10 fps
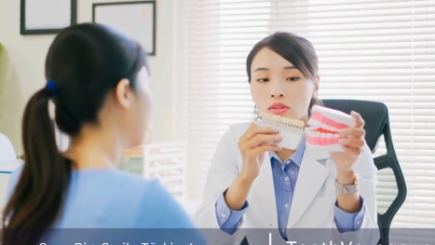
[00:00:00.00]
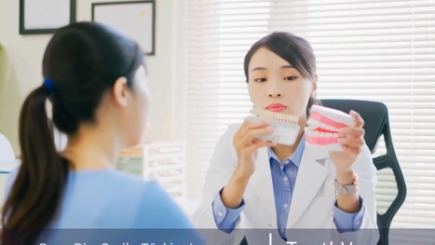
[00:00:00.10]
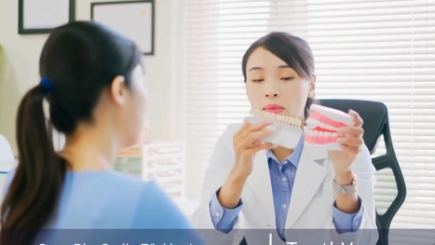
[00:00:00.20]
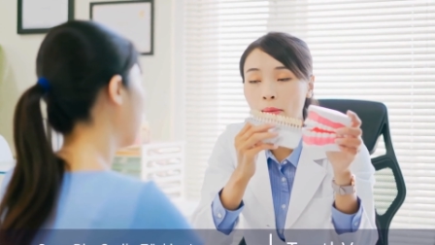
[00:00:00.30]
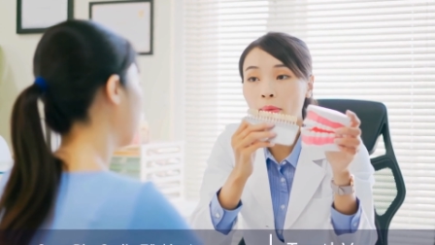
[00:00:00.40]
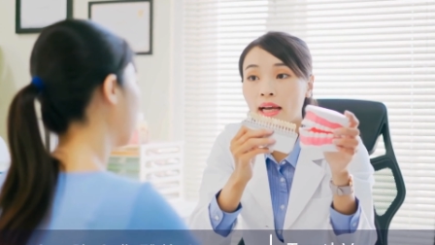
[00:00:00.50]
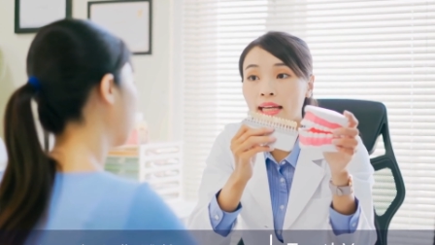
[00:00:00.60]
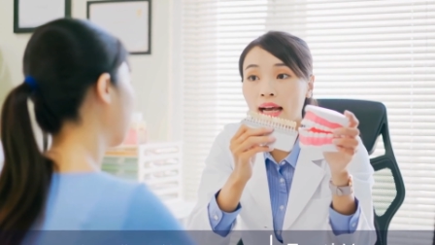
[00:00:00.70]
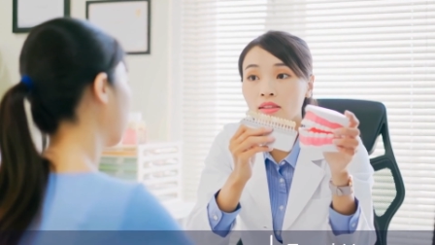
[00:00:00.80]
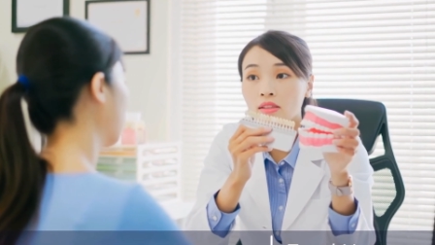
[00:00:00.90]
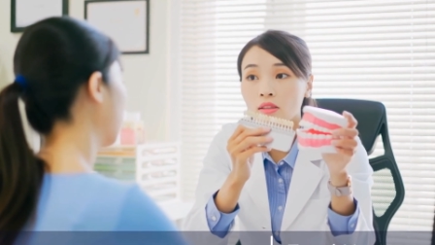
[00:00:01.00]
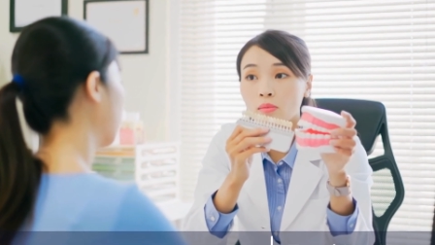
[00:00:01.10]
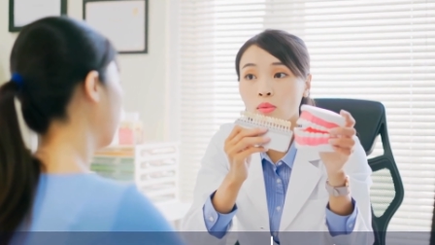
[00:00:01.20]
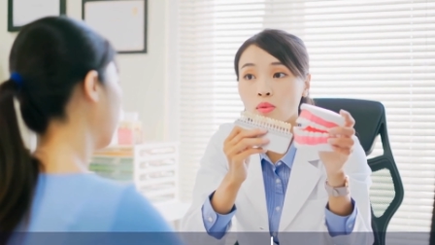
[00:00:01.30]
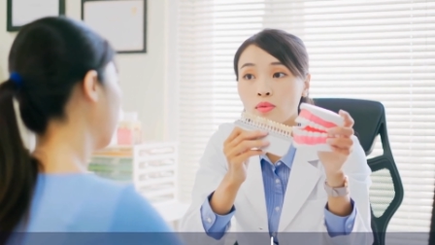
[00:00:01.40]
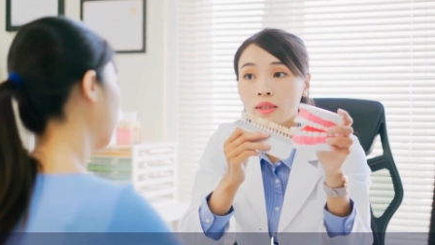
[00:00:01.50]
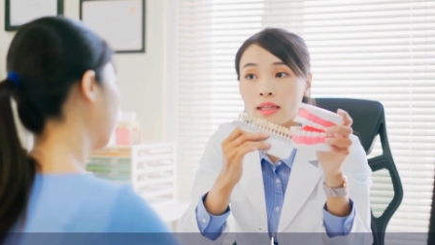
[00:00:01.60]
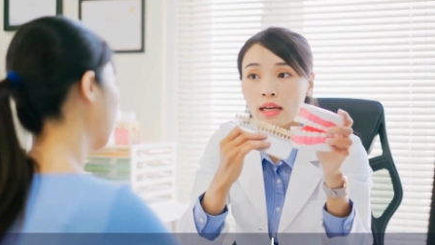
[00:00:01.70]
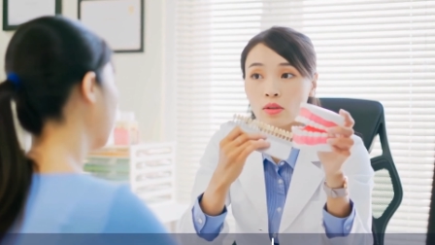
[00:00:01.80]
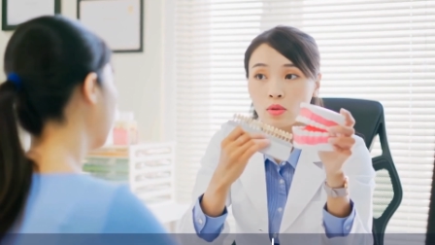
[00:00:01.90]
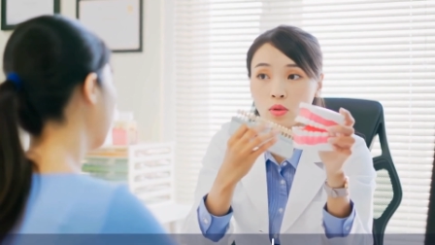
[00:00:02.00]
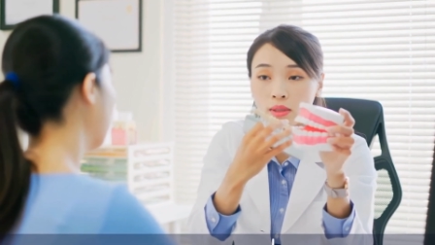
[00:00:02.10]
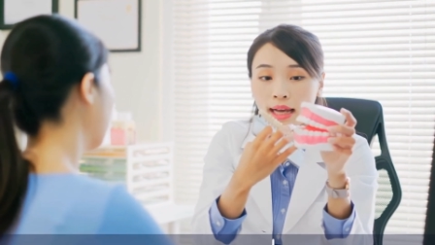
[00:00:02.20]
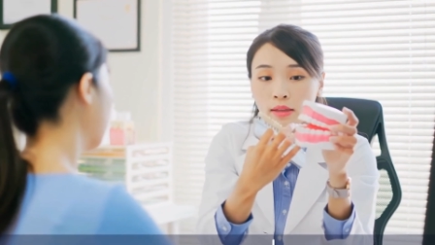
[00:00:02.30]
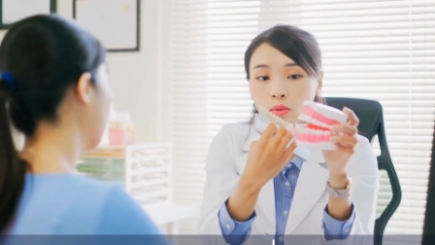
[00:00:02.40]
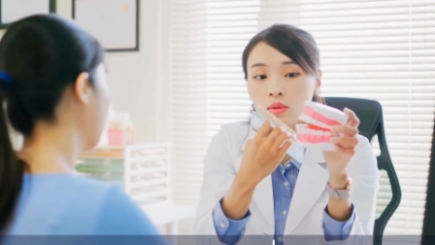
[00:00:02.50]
and safety measures as in any other country.